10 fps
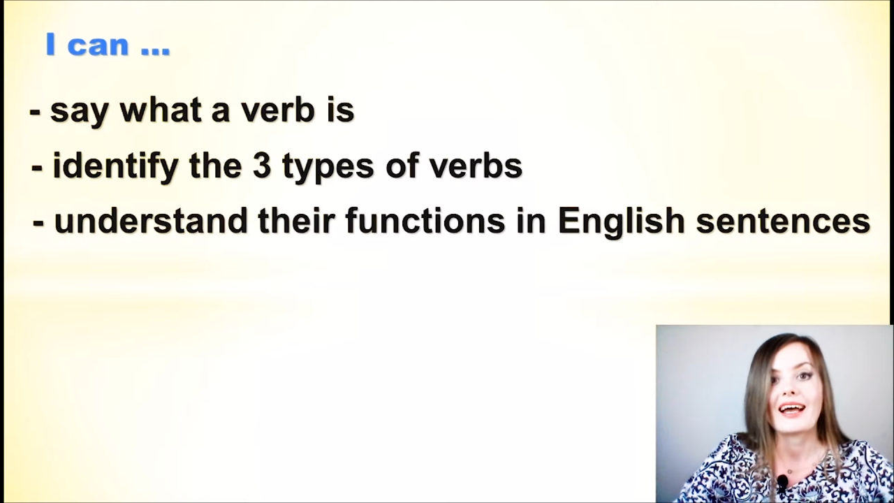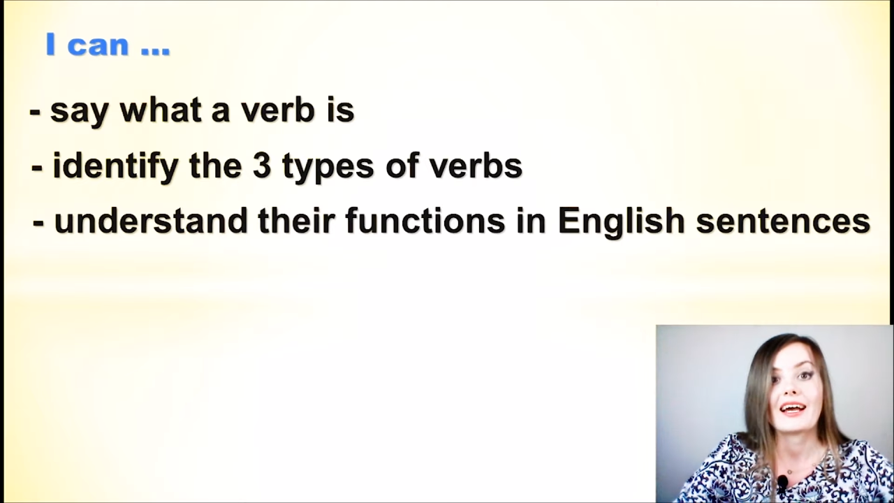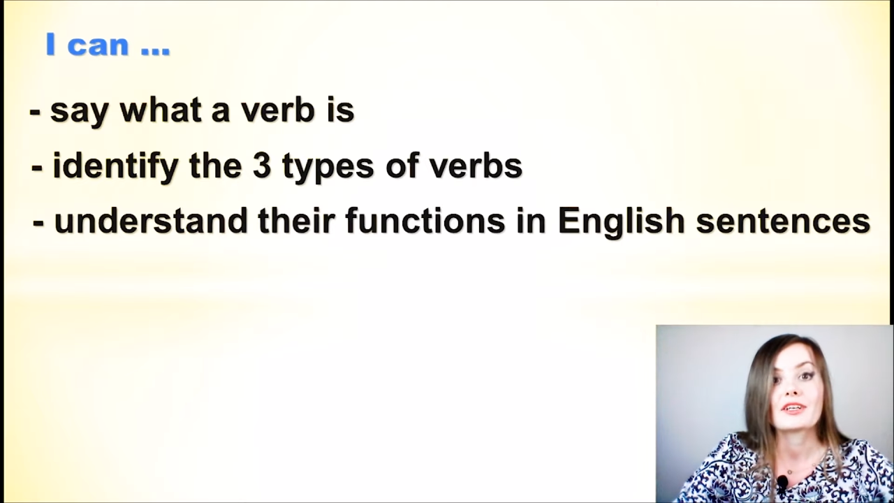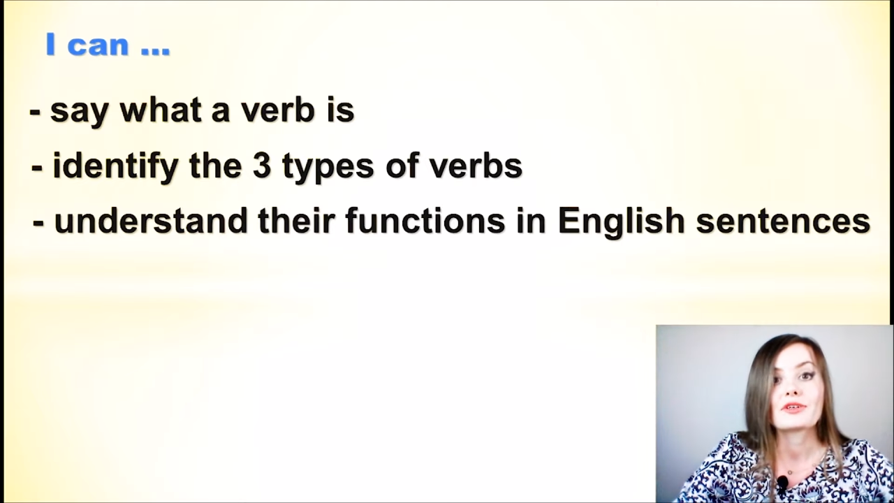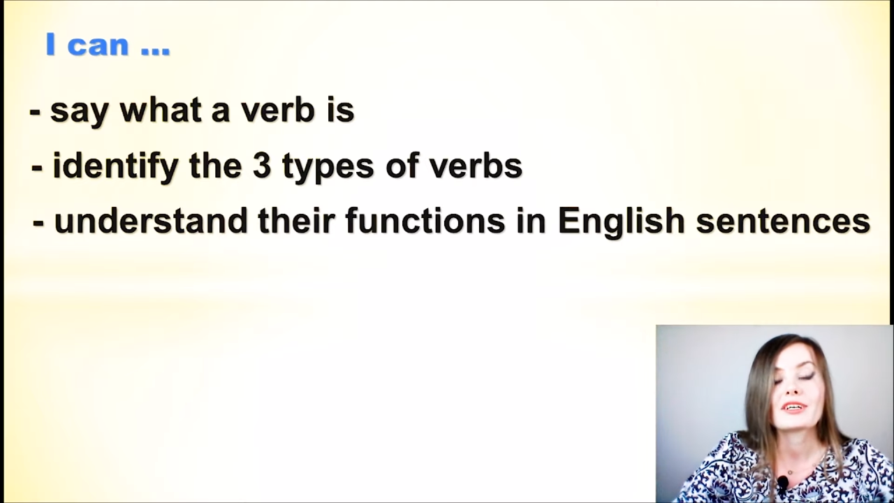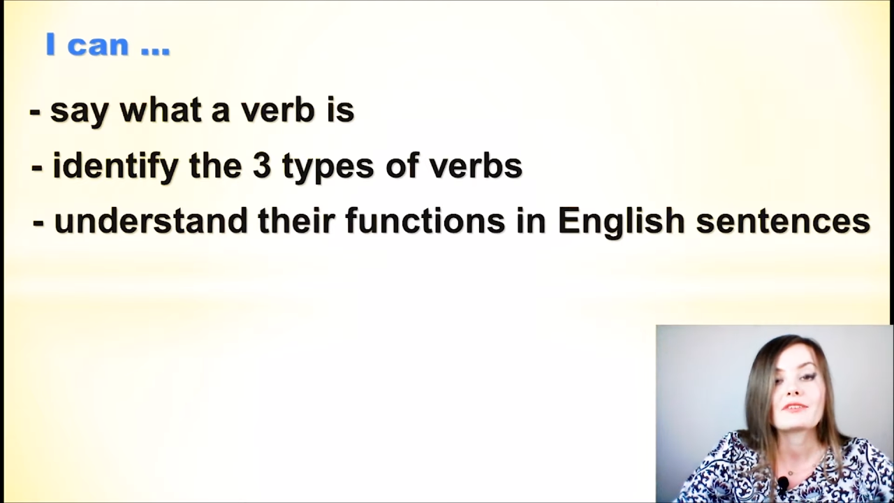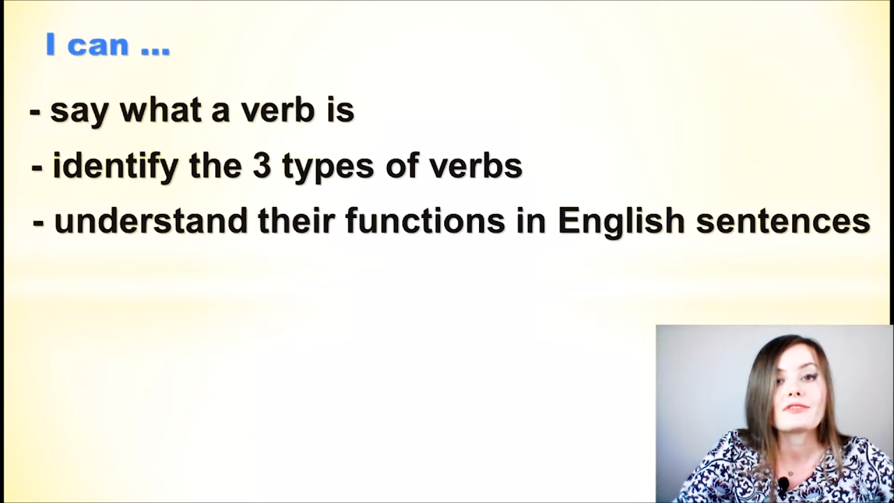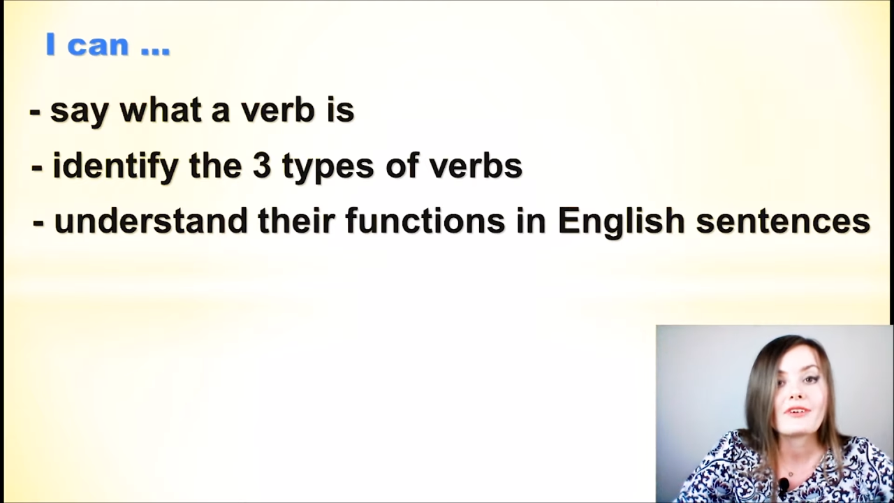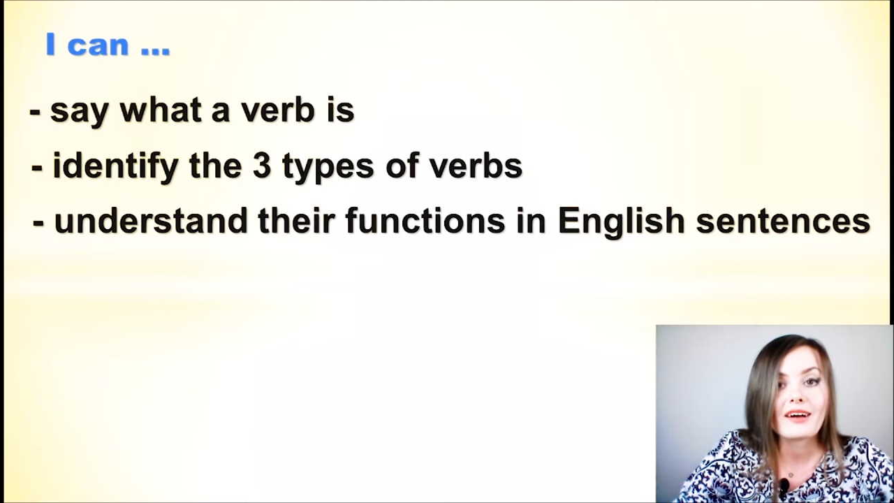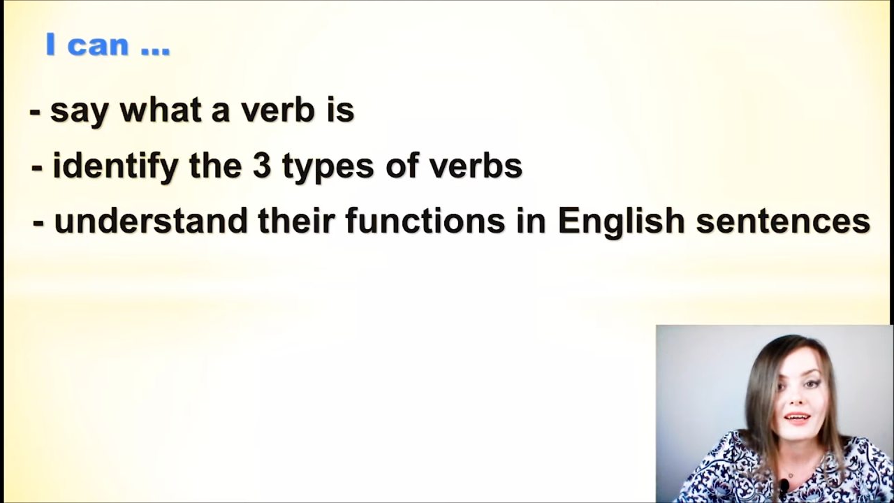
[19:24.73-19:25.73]
and you can
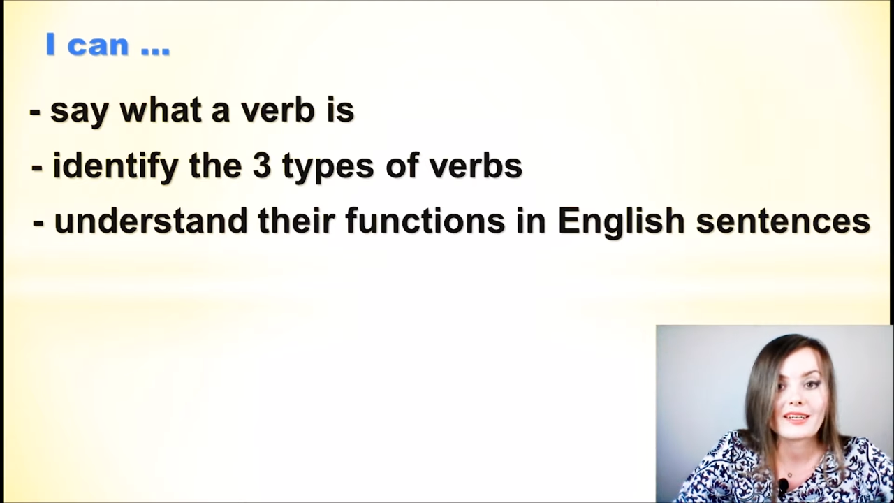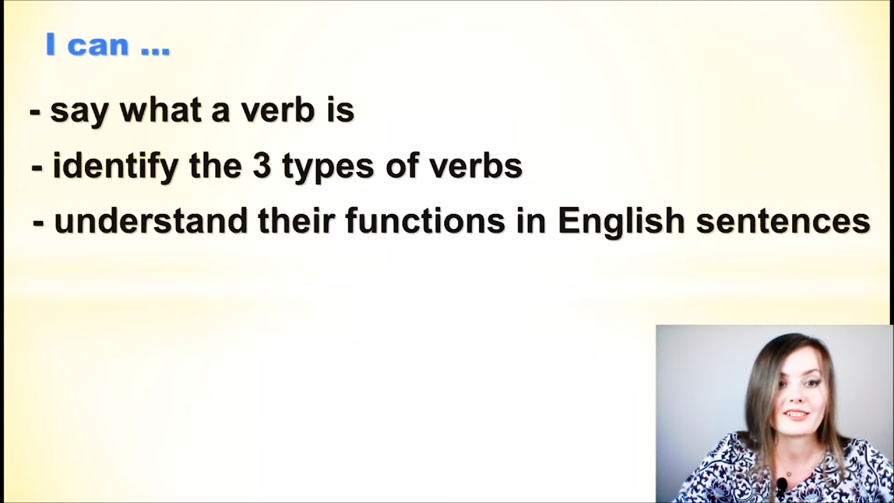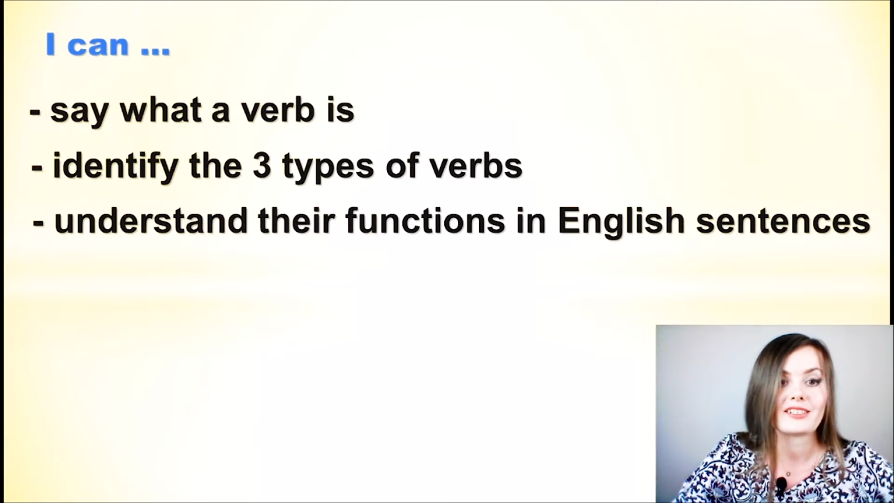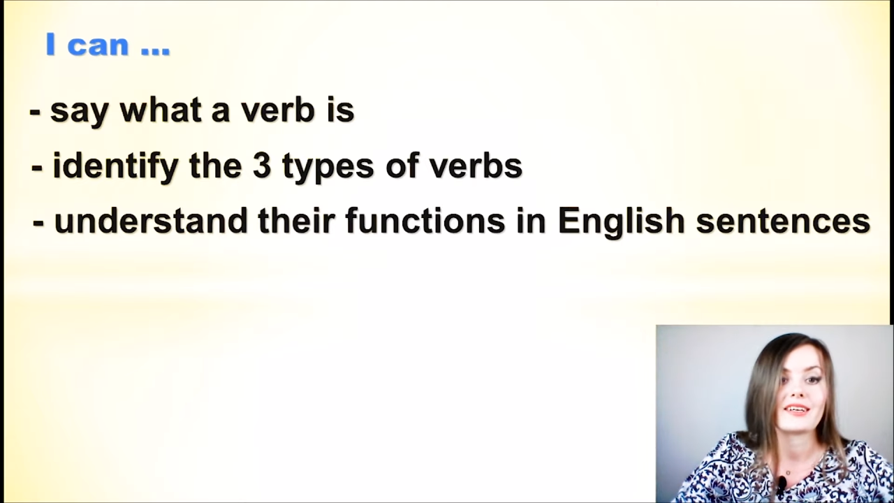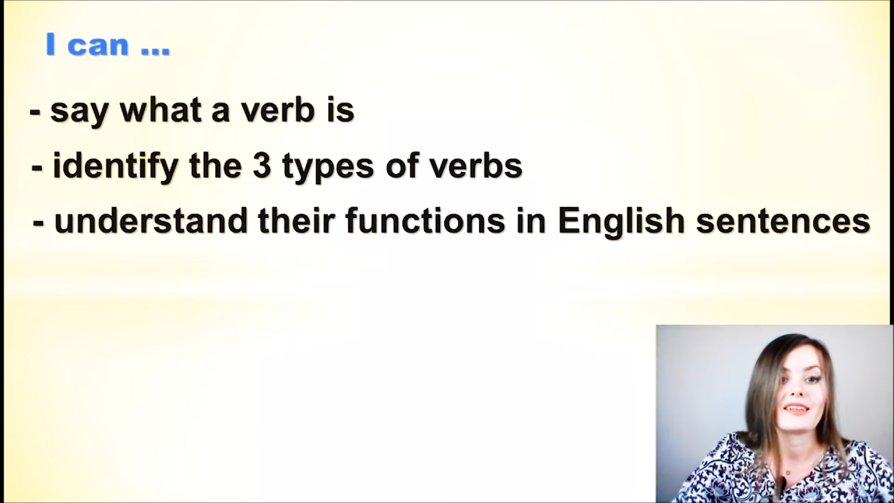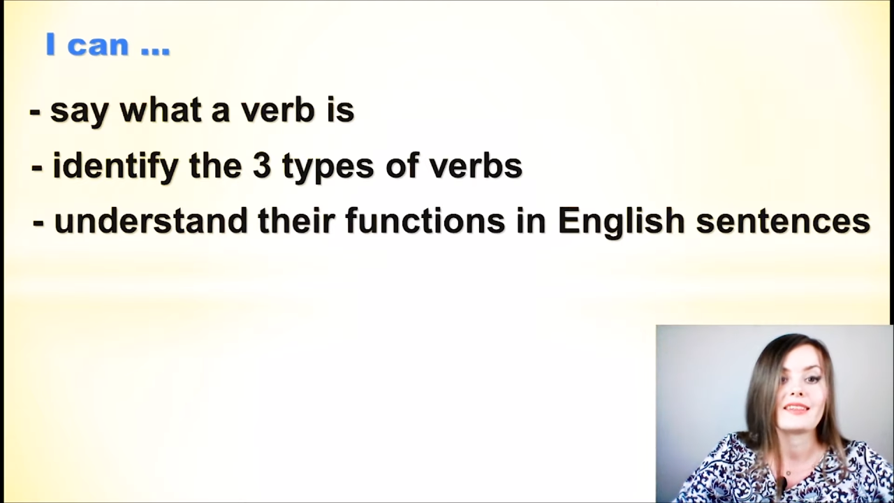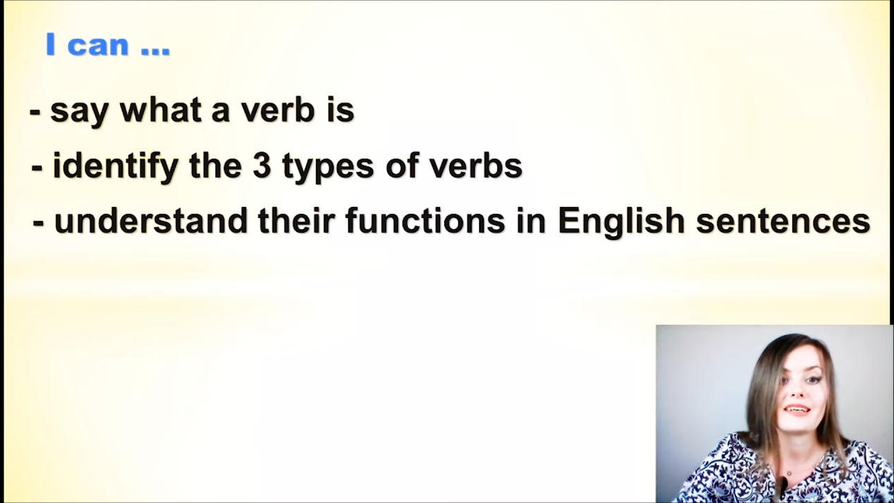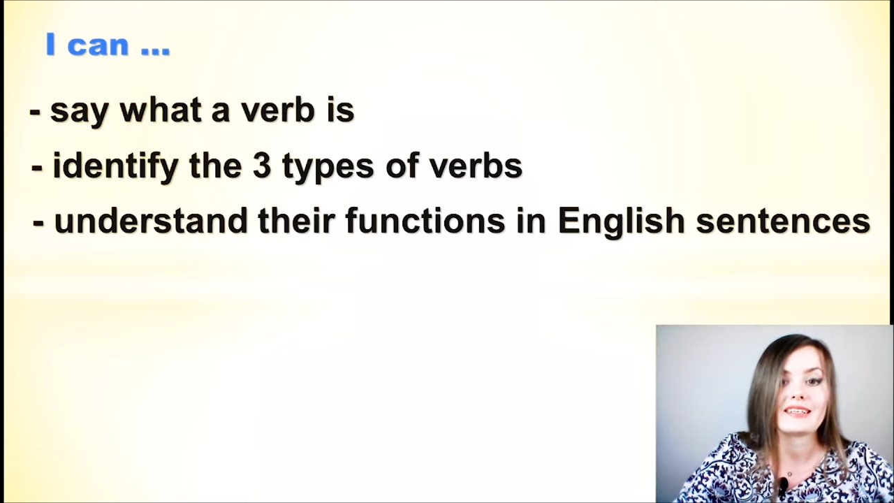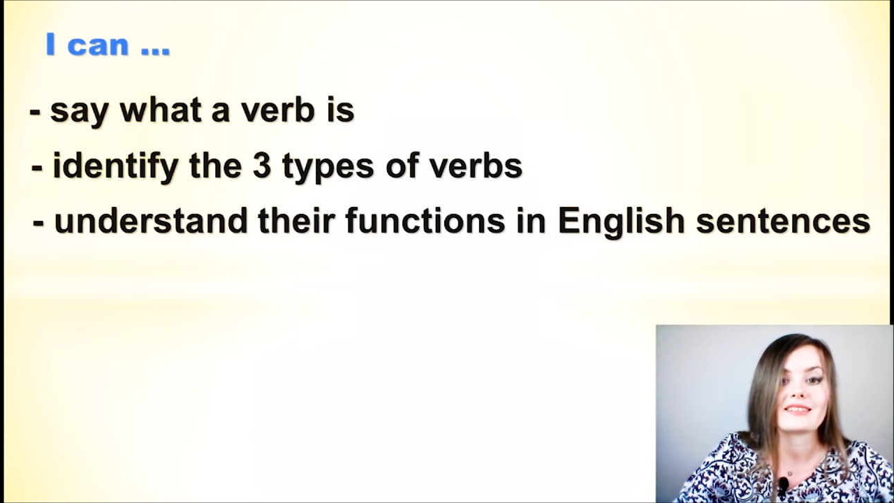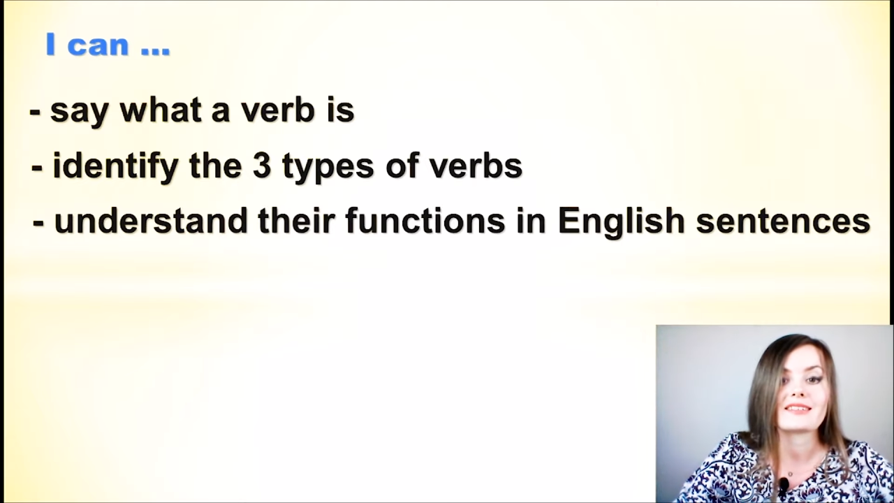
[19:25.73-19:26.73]
find
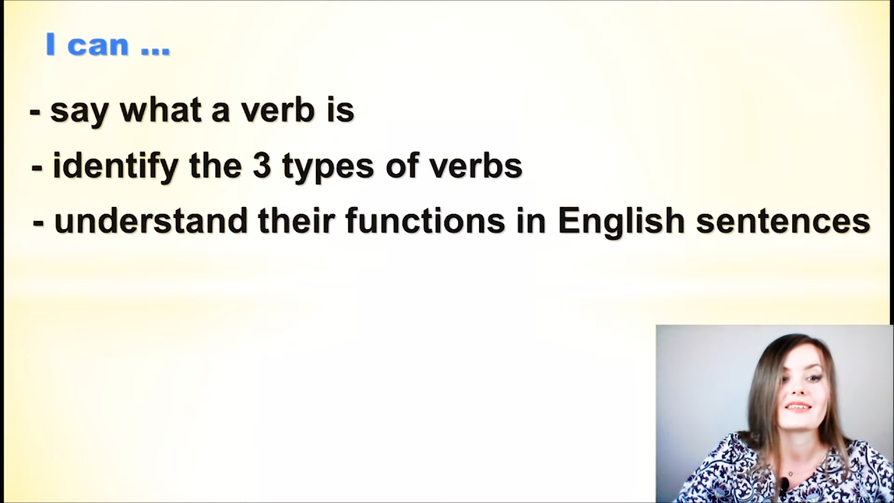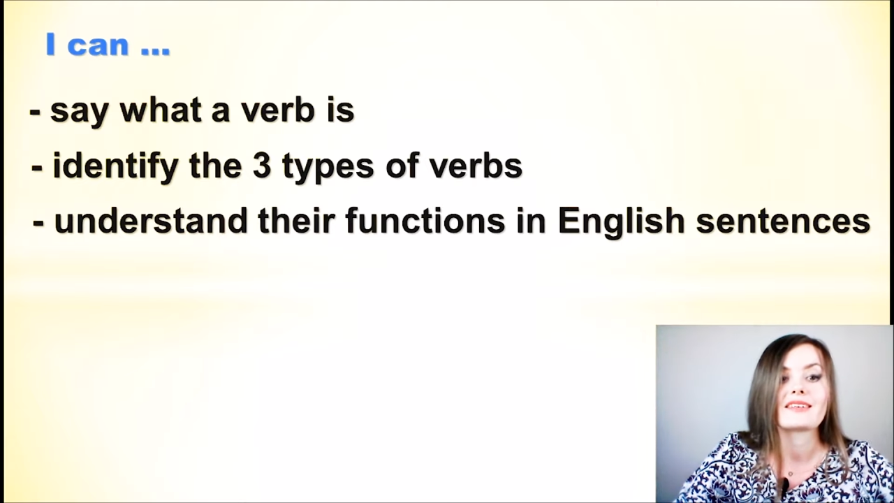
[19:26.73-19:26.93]
these